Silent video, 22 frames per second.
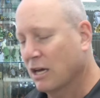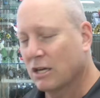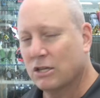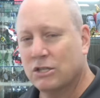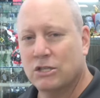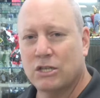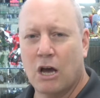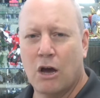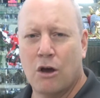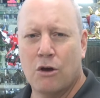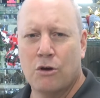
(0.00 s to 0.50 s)

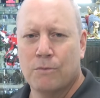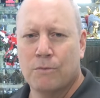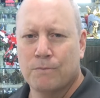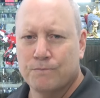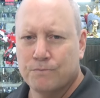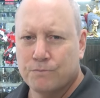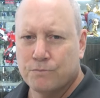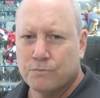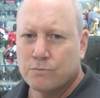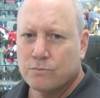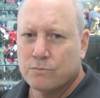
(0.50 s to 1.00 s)
So
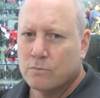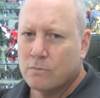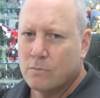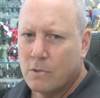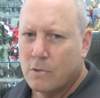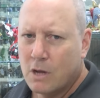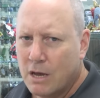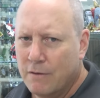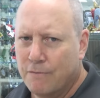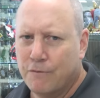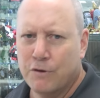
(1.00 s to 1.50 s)

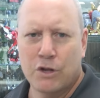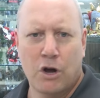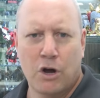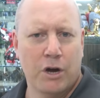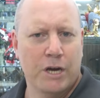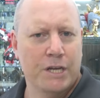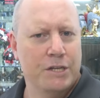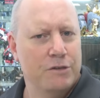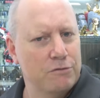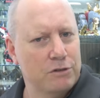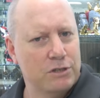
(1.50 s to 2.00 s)
if you're
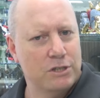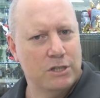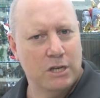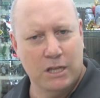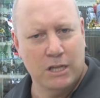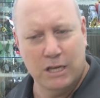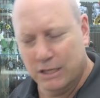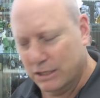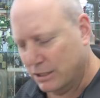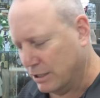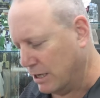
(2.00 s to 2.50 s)
not
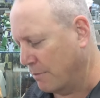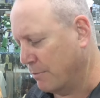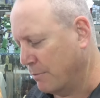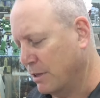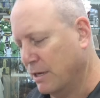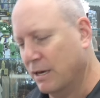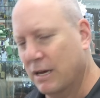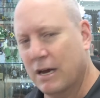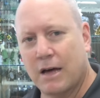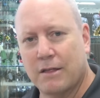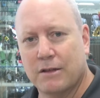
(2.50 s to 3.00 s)
interested in some of
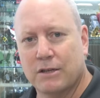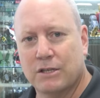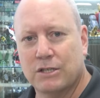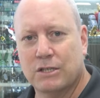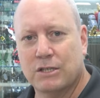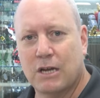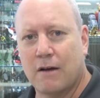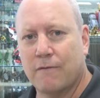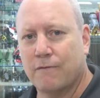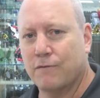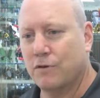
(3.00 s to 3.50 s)
the other
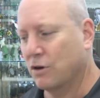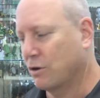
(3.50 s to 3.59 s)
stuff,